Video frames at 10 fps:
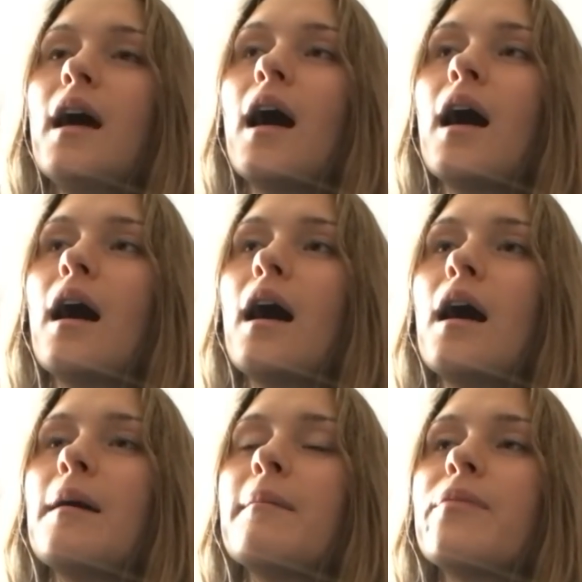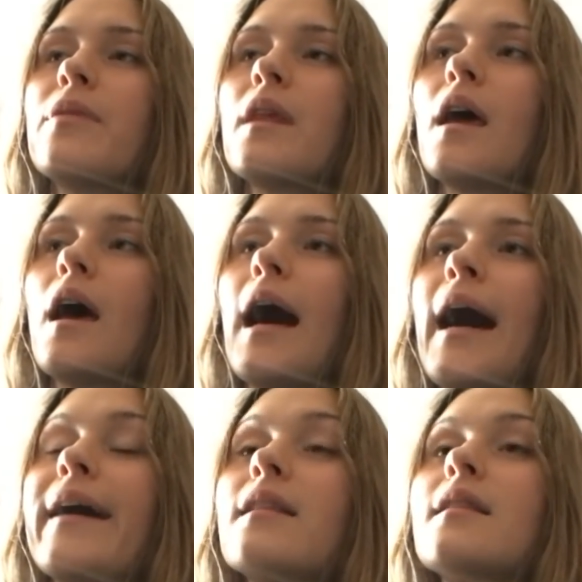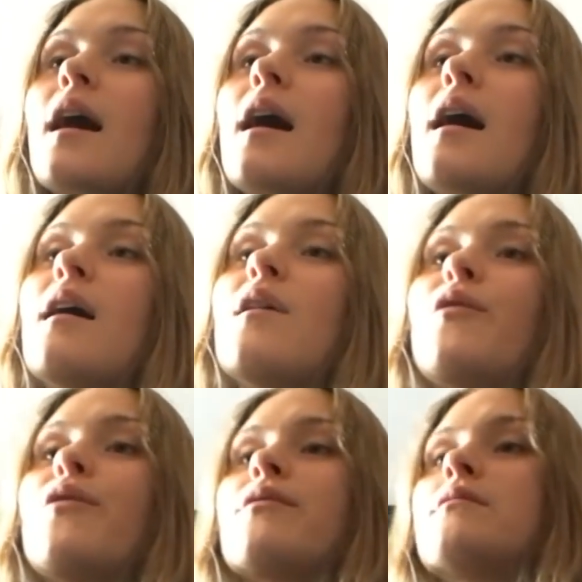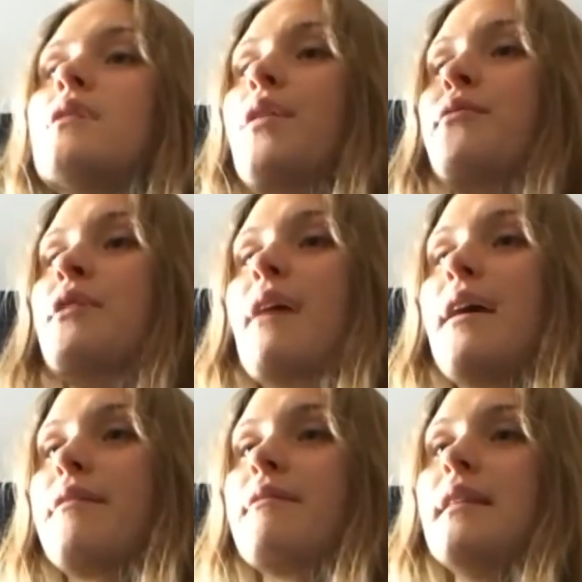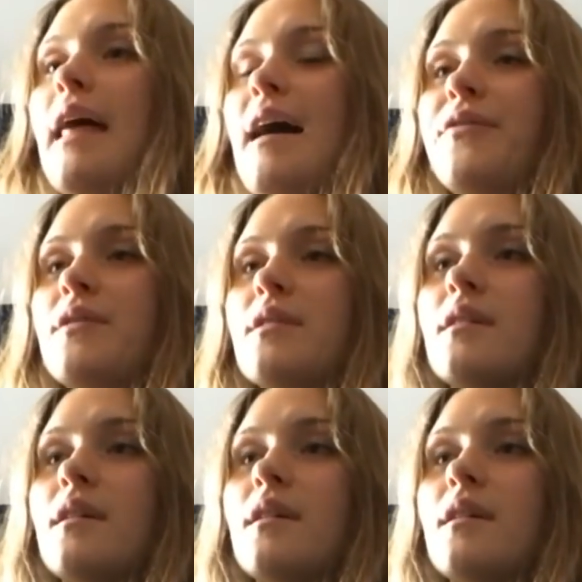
Um, I love a three right, three left.